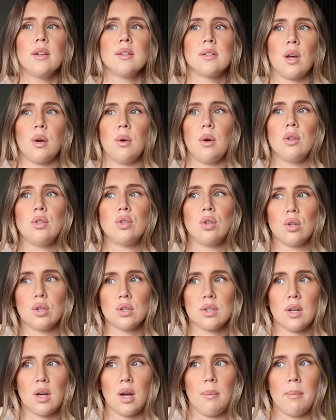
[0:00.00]
So a
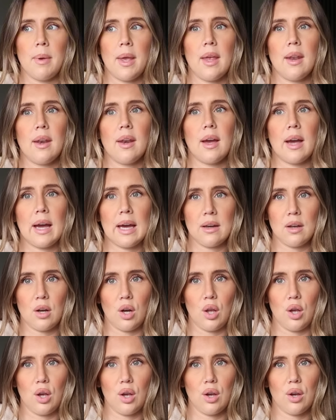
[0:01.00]
doctor come in, had
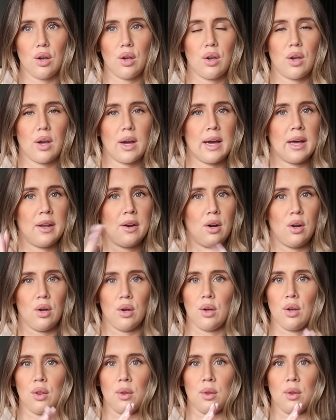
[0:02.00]
a look